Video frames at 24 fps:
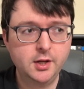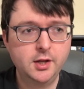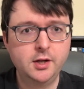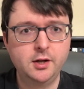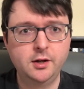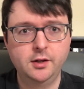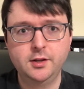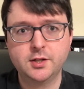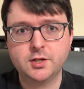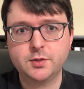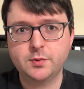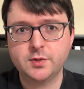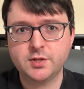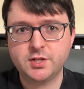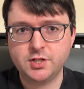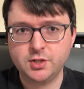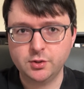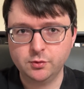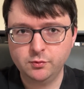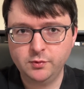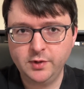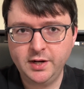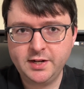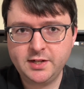Now, this was
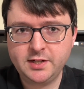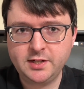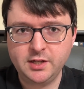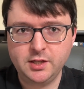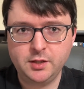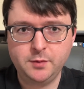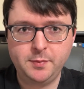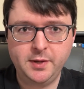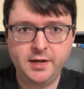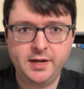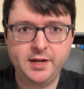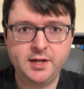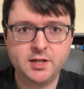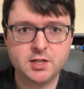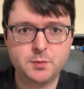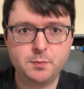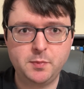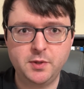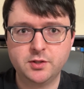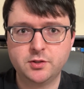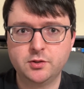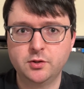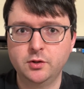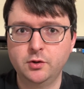directed by
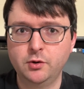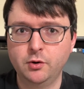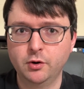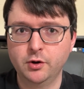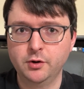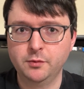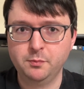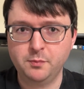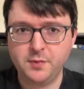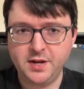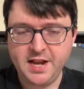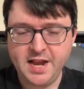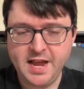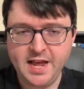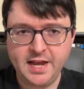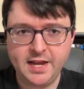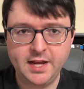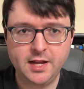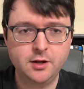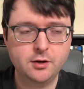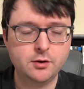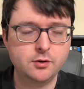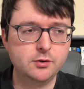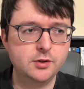Spencer Gordon
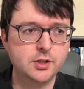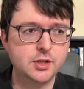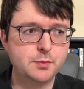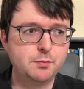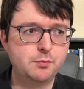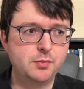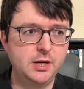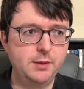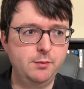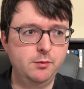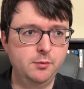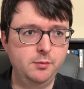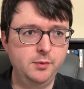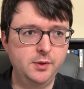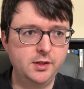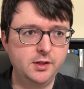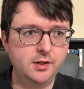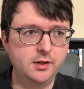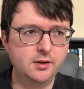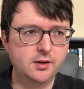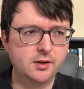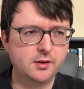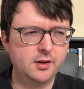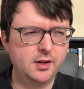Benet, who is
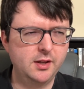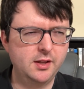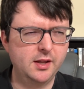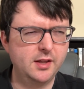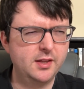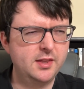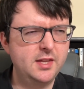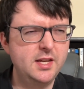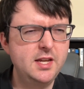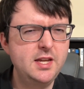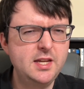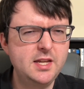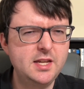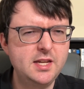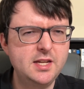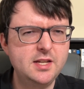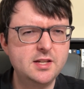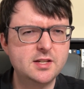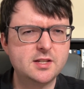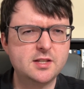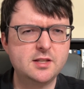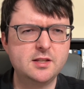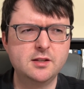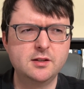probably, I think
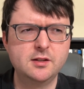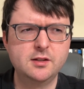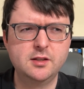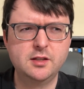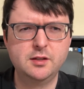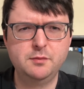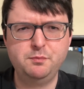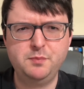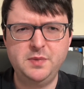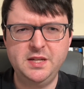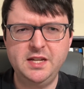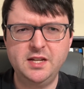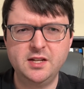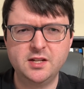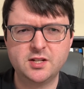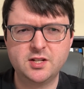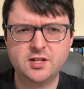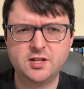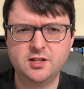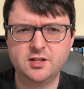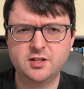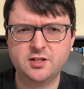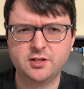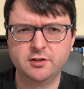he's the
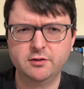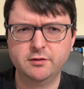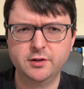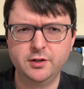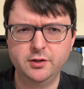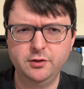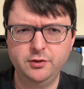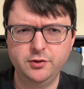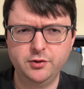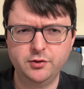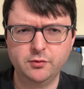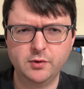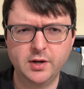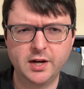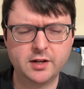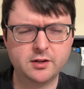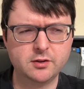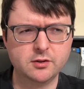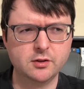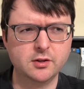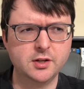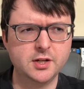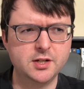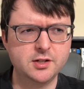biggest serial
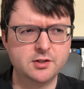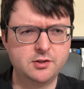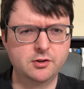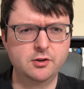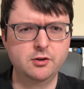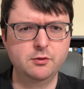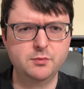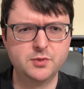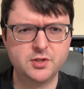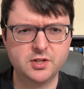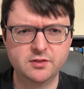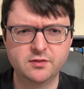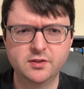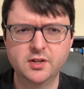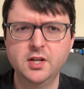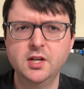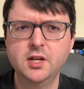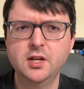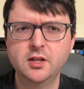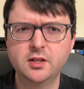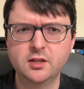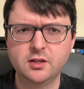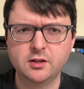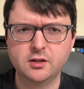director in terms of
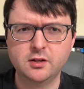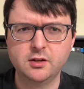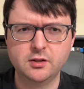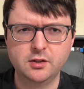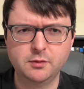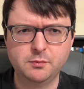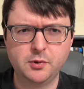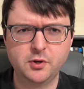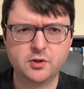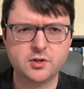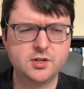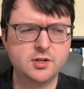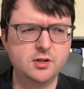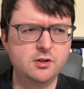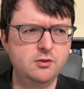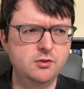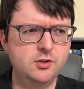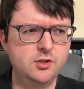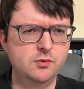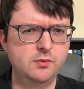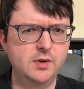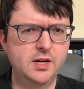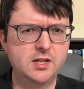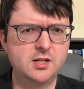the person who
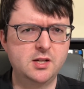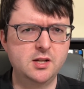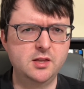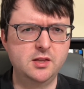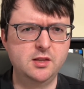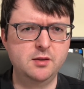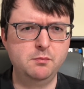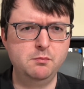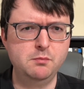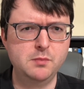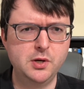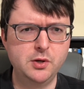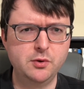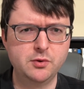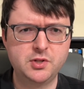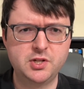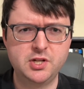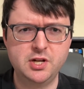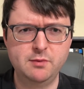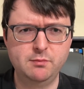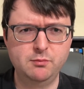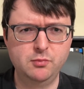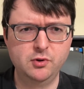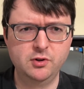directed the most
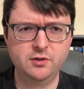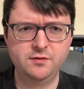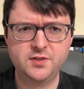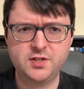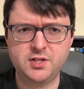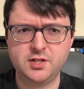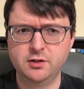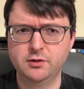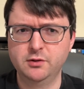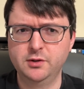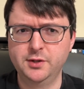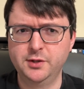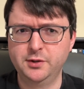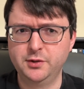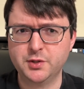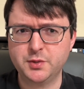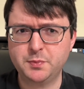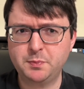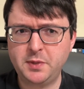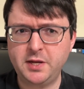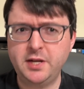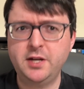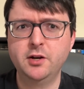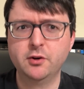number of serials,
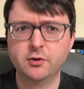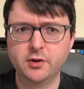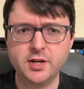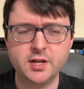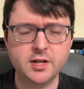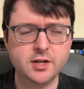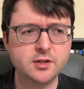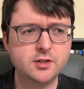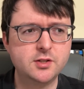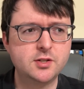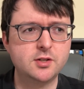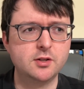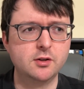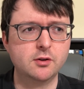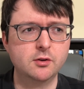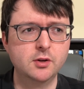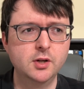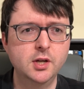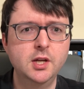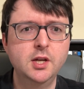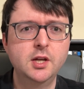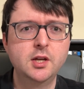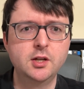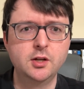period. So
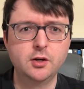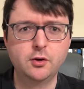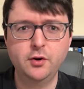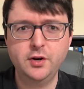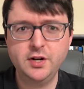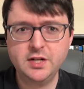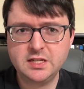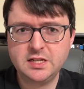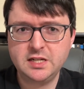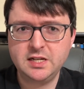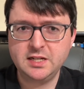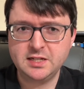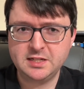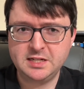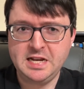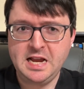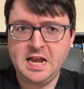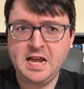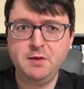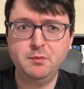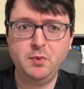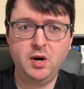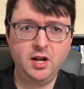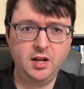you're going to see his
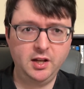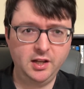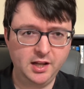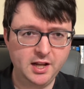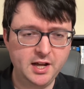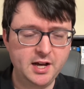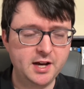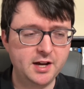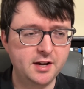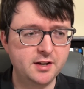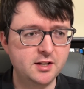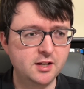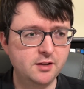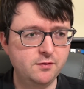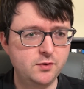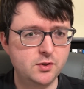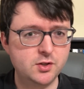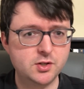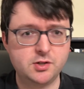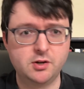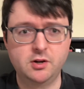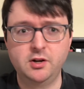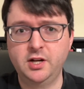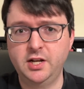name a lot if you
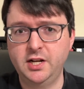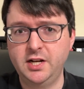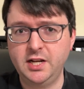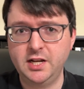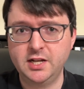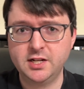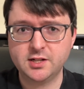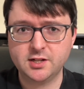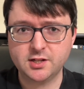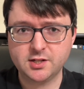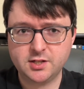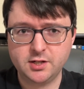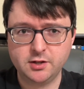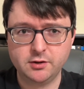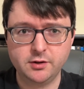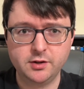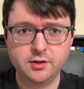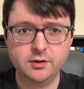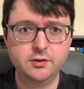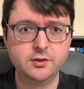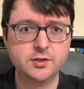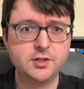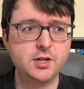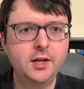start getting into
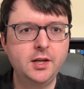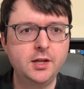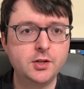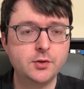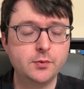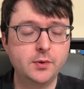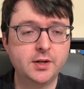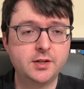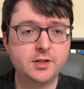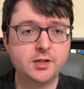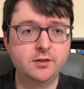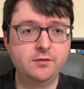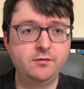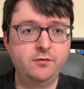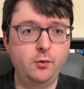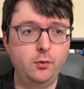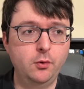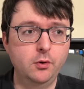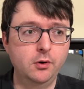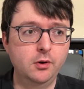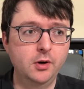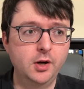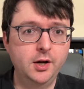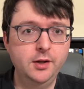serials. He directed
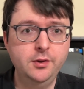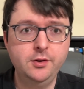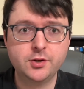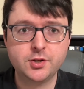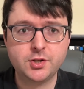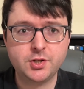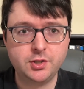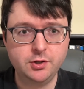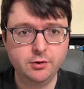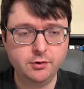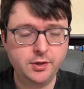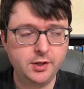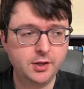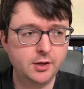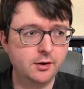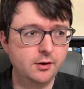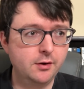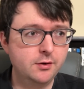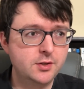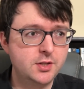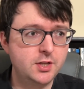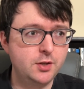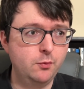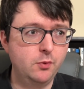for other
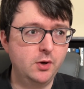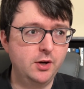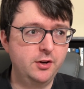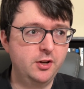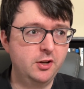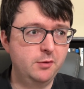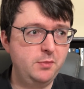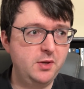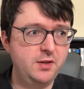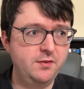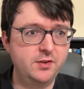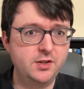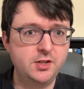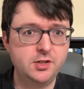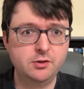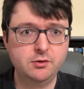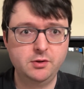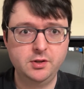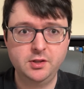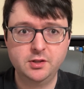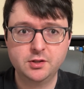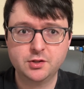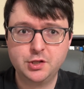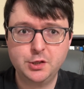studios. He wound up even
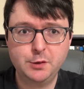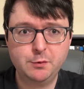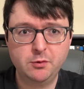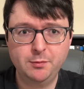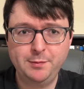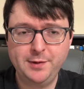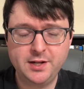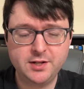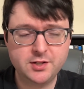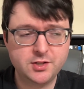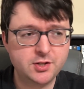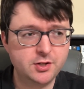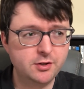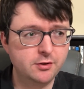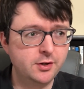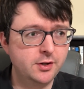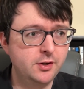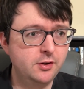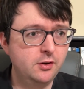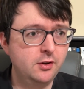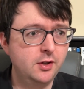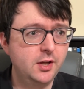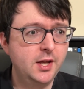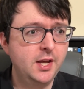doing the Superman
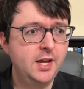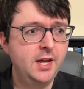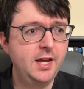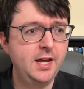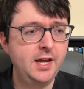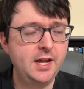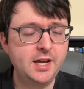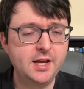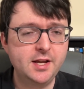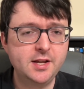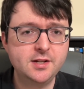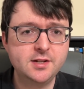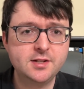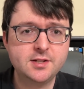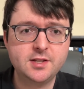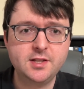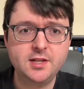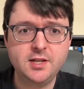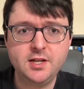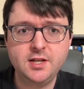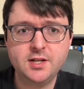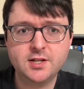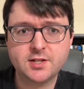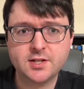serial and
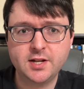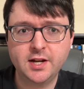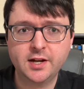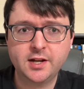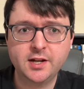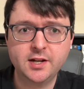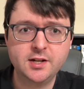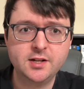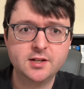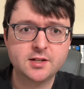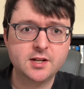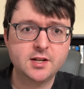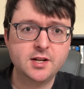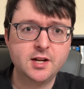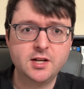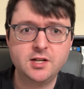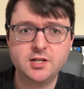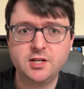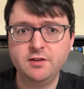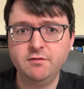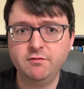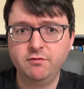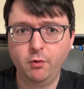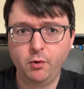the second
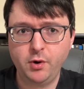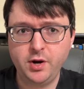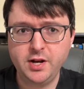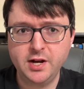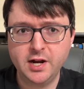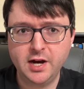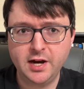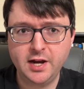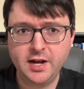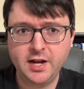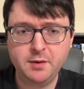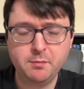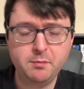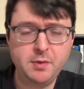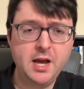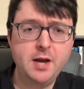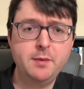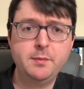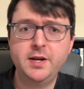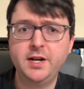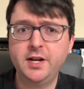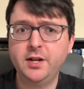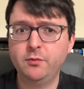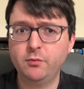1949
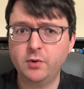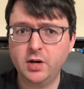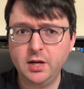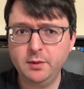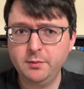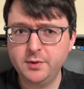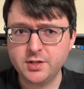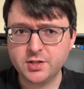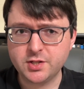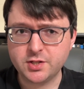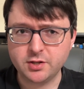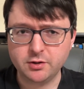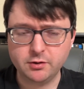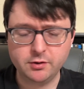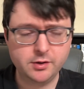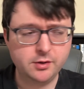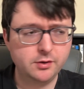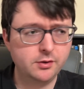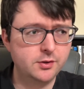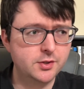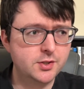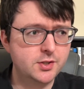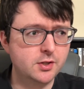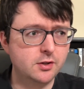Batman and Robin
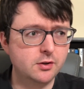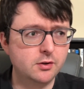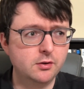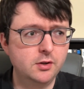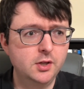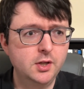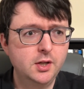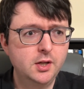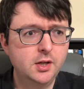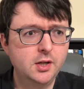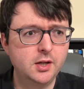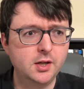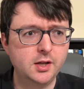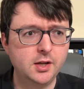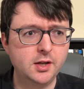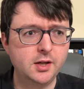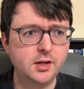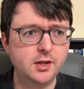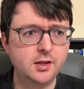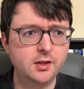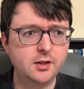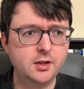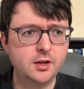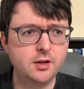serial. So
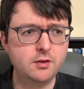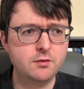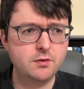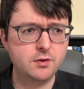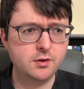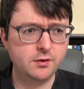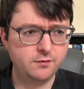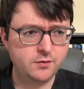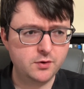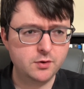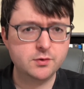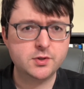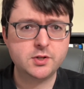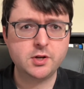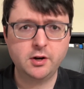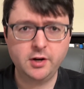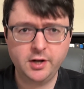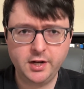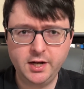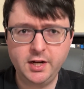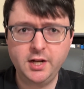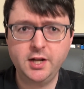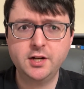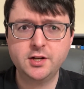if you start
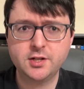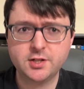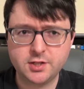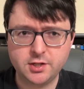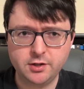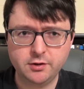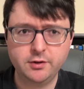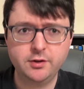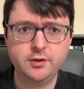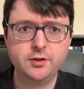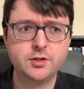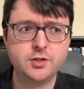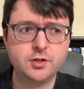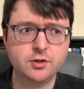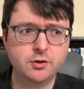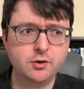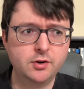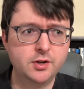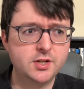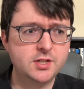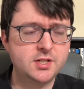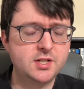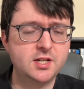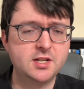getting into serials, you're
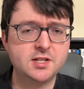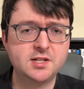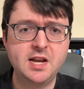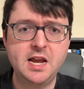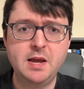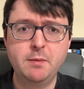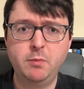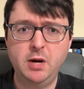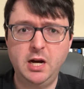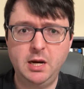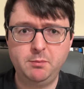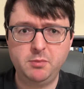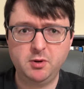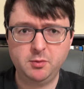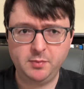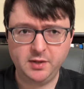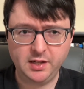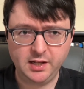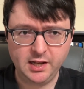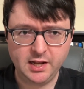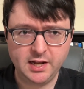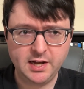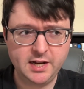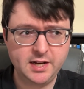going to see his name pop up a
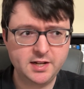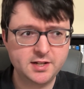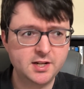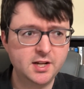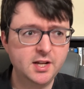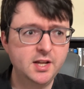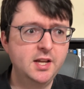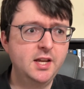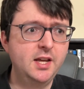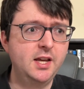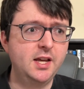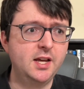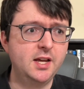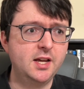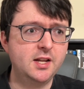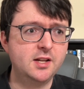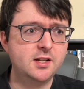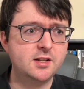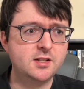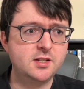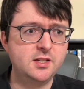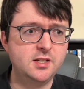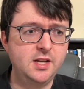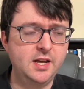lot.
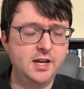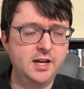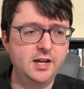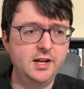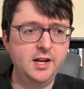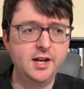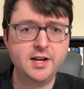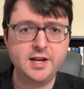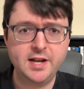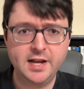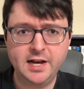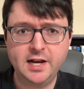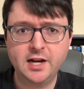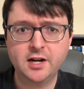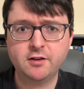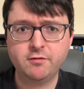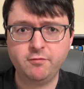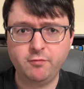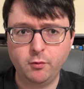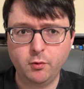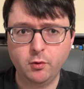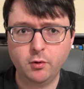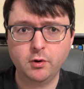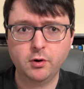And he had a knack
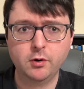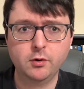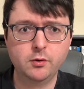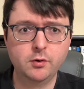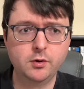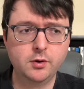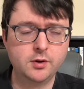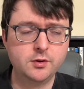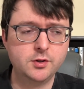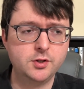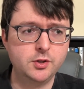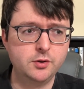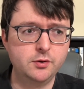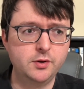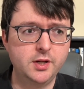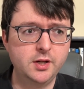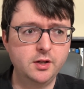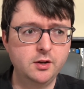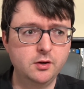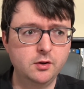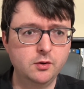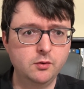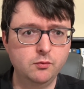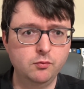for
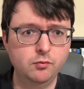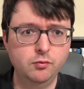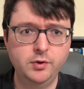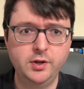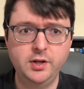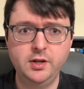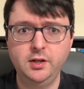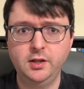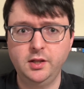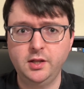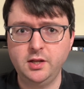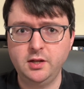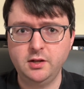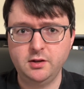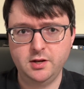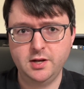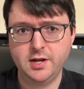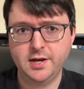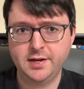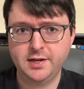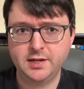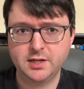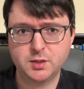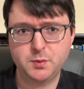doing really
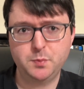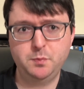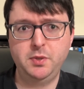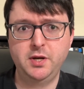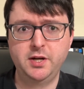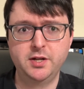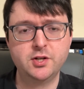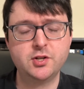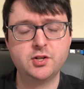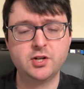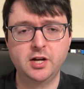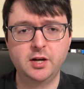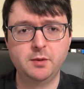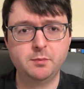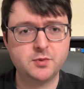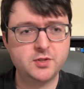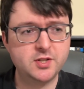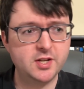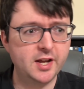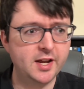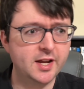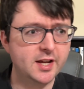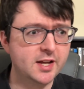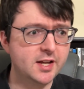nice punch-ups
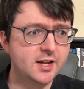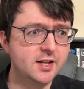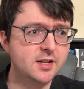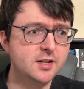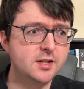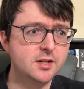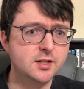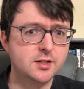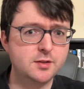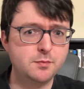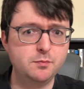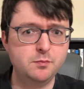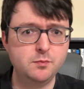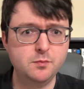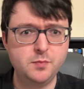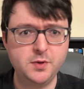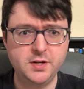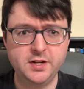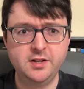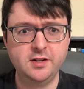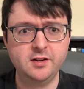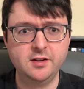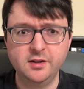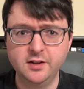and
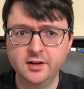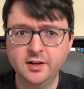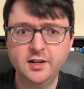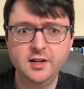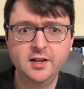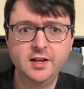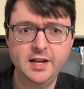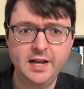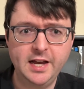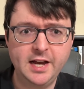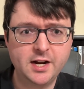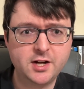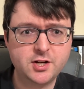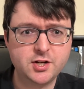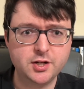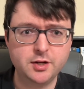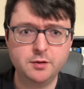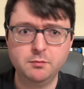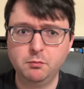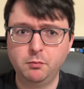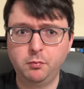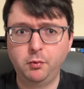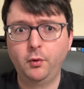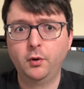big
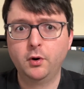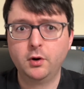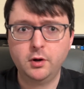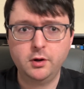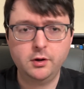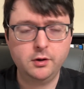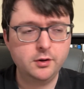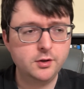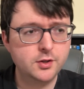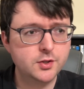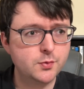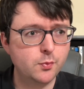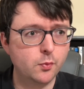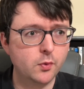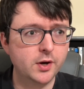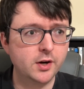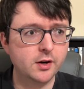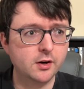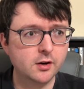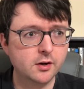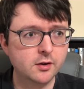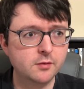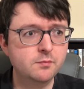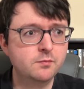action brawls
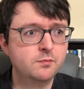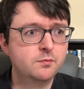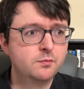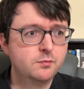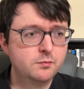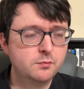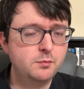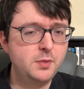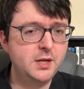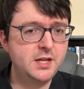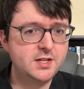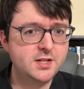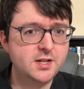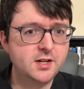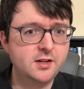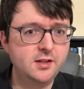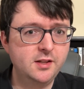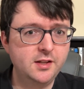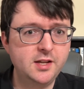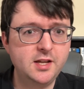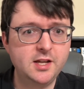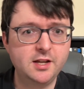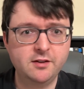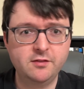where
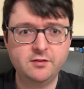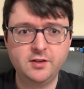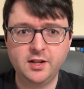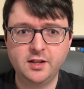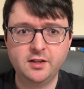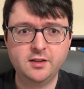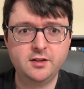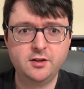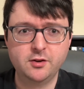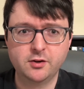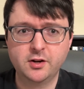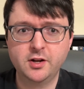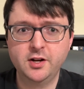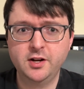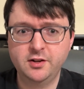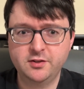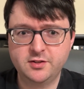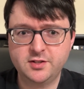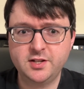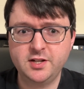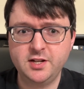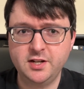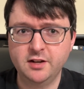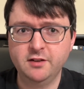basically you're going to
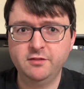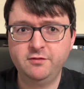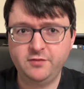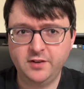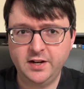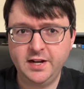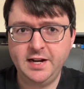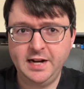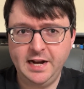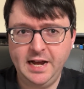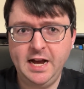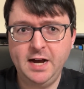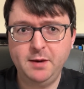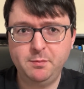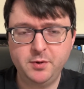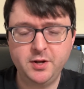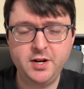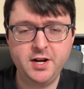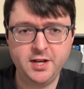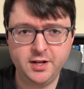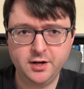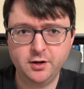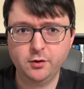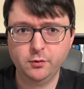see a fight happen
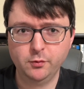in a